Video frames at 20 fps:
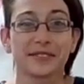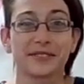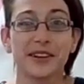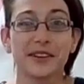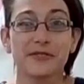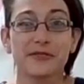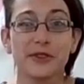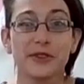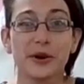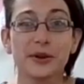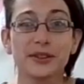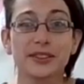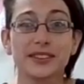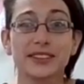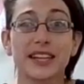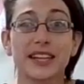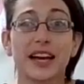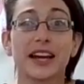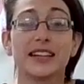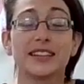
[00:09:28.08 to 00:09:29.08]
All right,
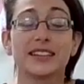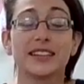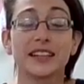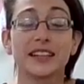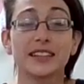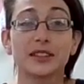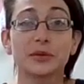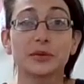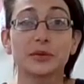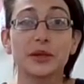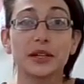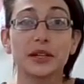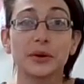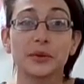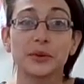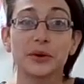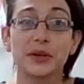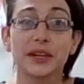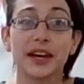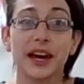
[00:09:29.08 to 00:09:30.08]
folks, next
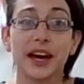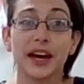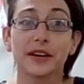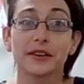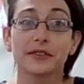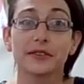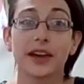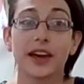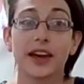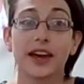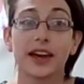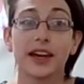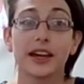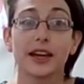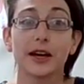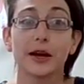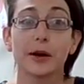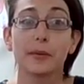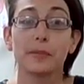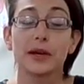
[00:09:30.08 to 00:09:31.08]
week we have
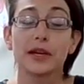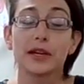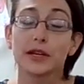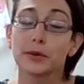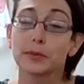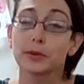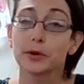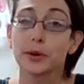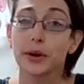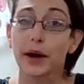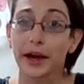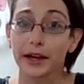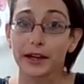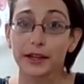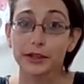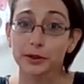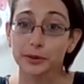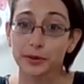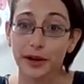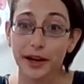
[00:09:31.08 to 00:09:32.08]
a peekaboo
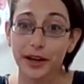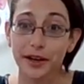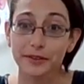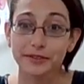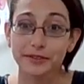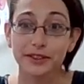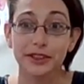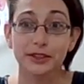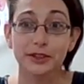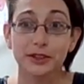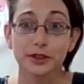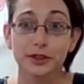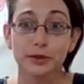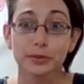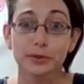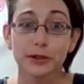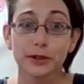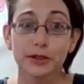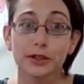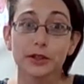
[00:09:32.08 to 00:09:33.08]
egg craft. It's
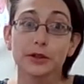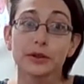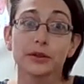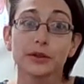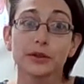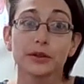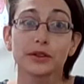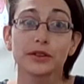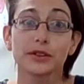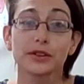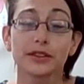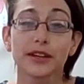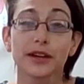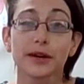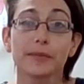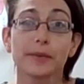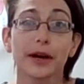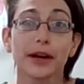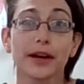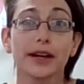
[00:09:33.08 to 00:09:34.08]
super cute. You can do
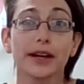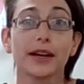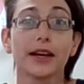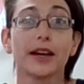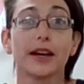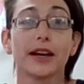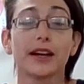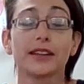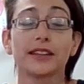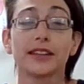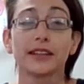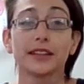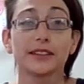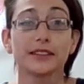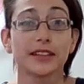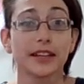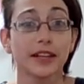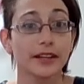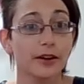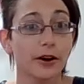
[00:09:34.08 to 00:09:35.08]
that by
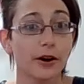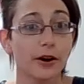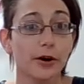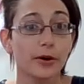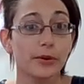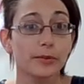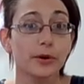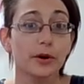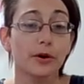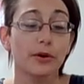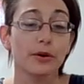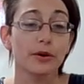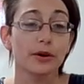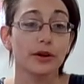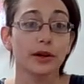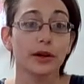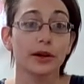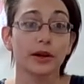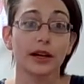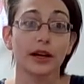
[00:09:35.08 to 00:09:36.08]
kit take home
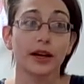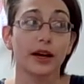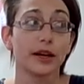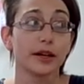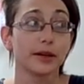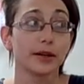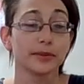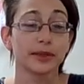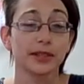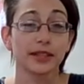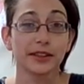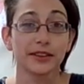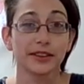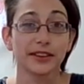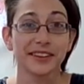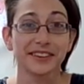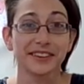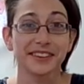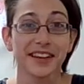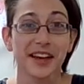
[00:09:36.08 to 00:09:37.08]
or
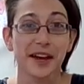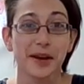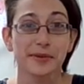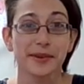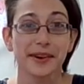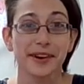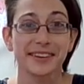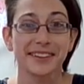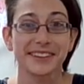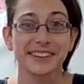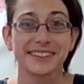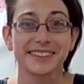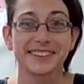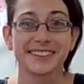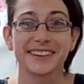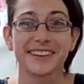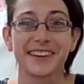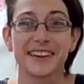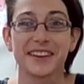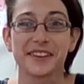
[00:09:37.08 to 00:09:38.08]
here in the library.
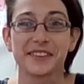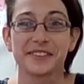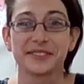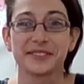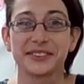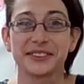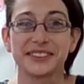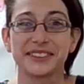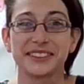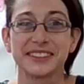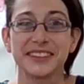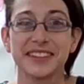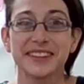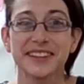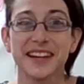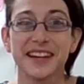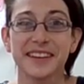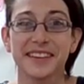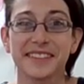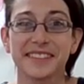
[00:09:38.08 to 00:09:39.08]
We'll see
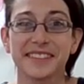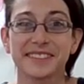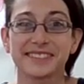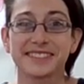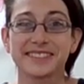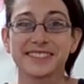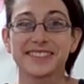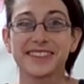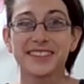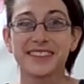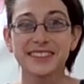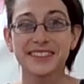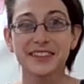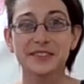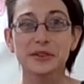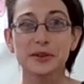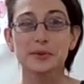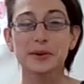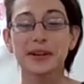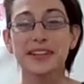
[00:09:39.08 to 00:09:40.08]
you then. Thanks,
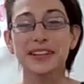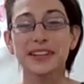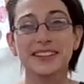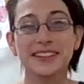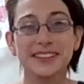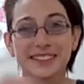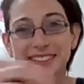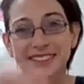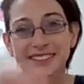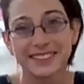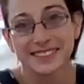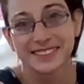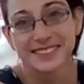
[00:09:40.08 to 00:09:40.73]
everybody.